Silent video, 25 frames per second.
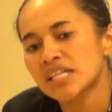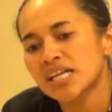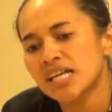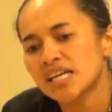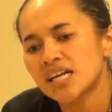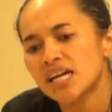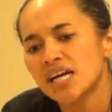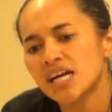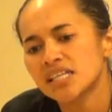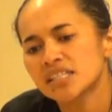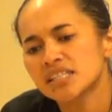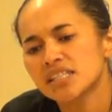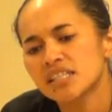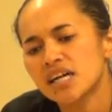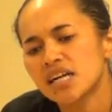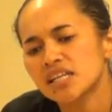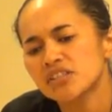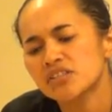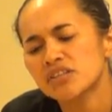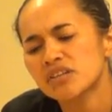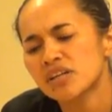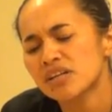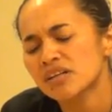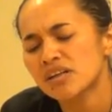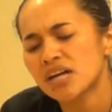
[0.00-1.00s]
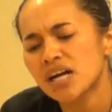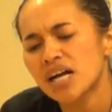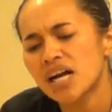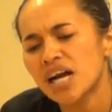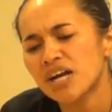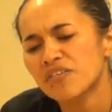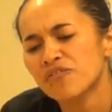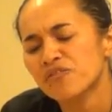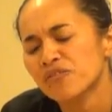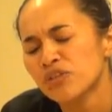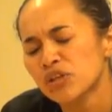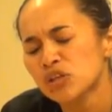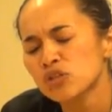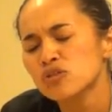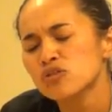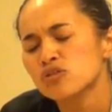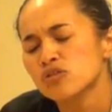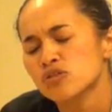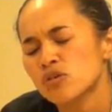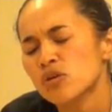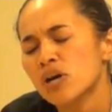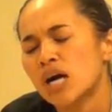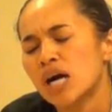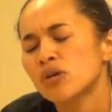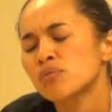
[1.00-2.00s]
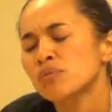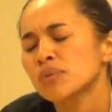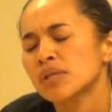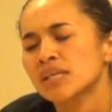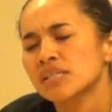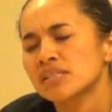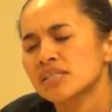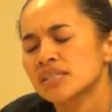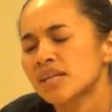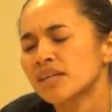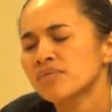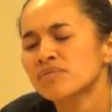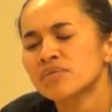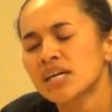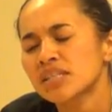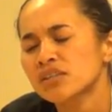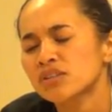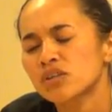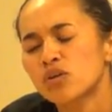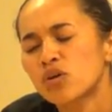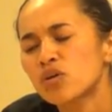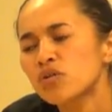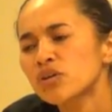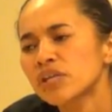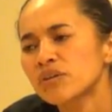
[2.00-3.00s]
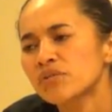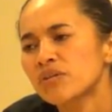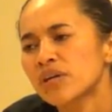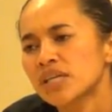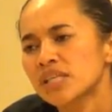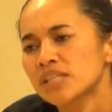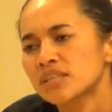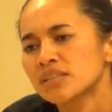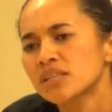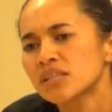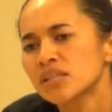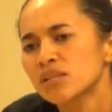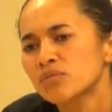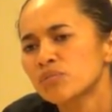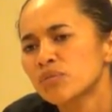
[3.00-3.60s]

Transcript: I felt so helpless, and I'm not the only one.